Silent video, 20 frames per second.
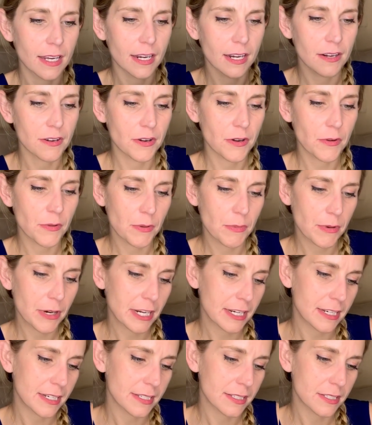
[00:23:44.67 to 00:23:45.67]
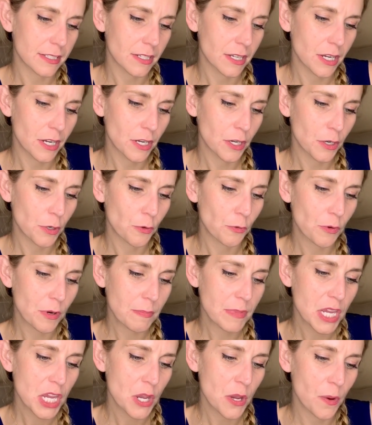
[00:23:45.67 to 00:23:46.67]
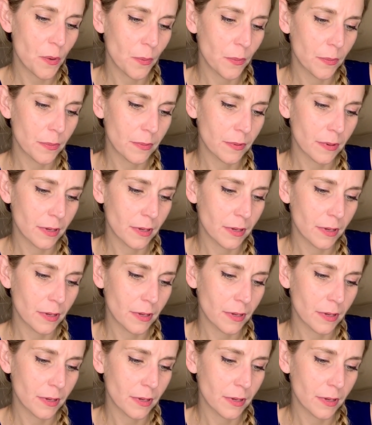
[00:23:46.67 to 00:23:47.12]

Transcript: I don't know what brand it is. Cremieux.